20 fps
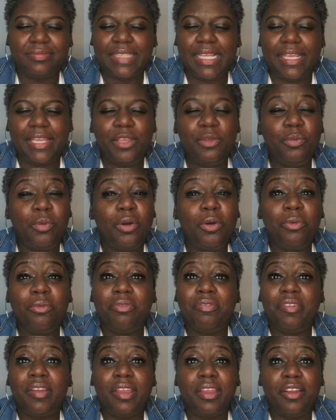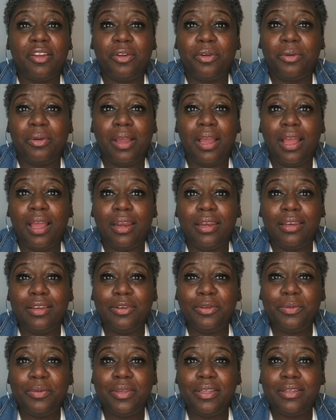He won't fail.
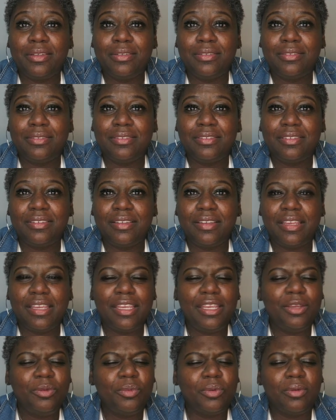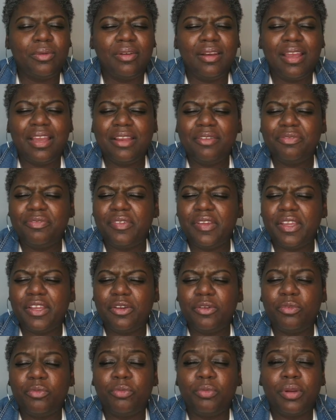Hallelujah. He will not
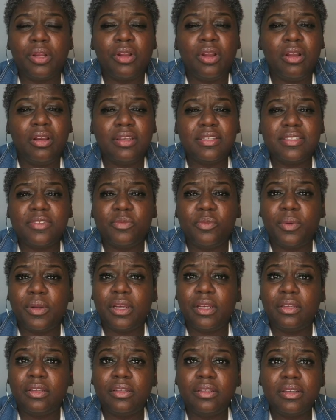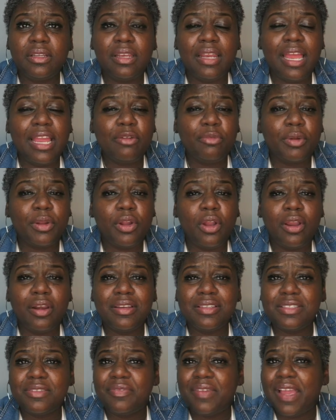fail, regardless of what it looked like,
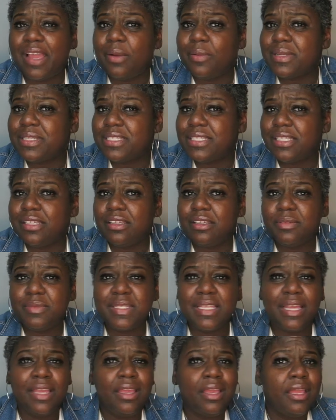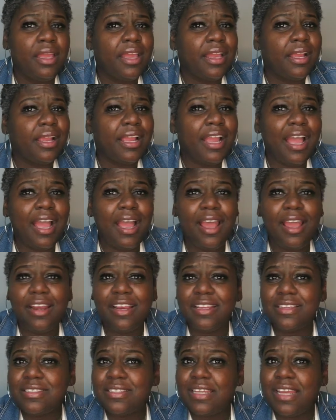regardless of how it seems. God
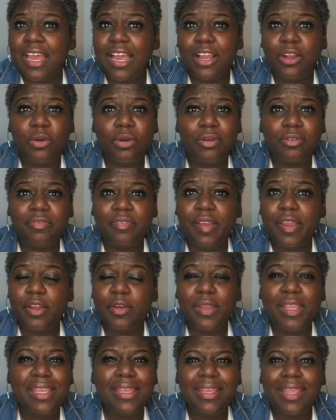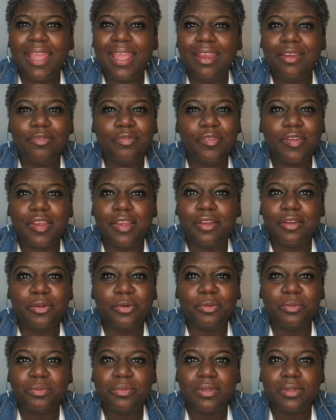is not going to fail. He can't fail.